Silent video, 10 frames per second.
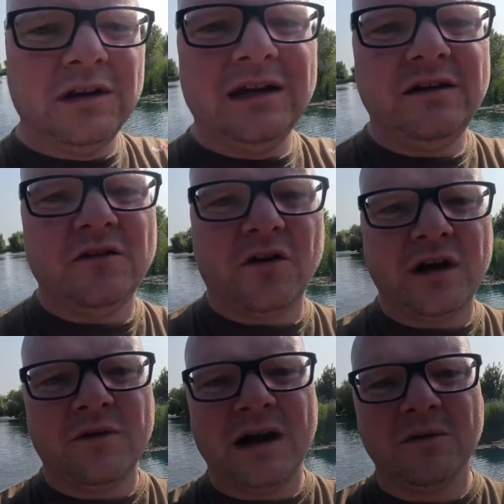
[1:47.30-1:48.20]
lilies
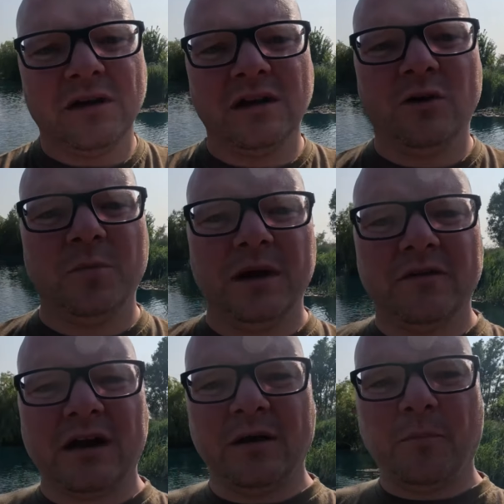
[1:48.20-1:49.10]
knocking around and a little bit
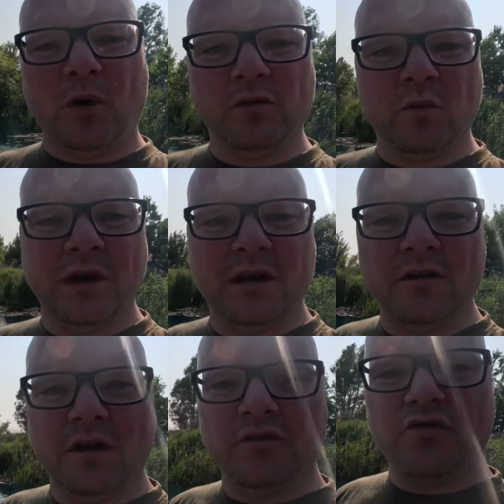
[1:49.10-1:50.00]
of kind of pondweed
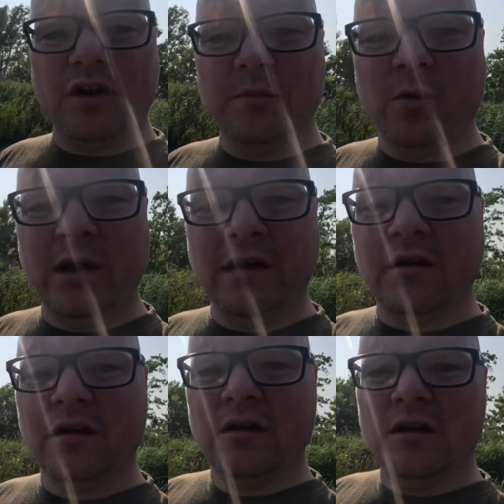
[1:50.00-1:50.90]
and streamer weed.
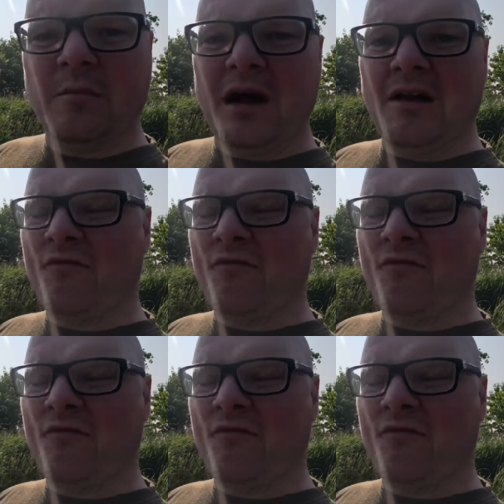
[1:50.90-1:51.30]
But I have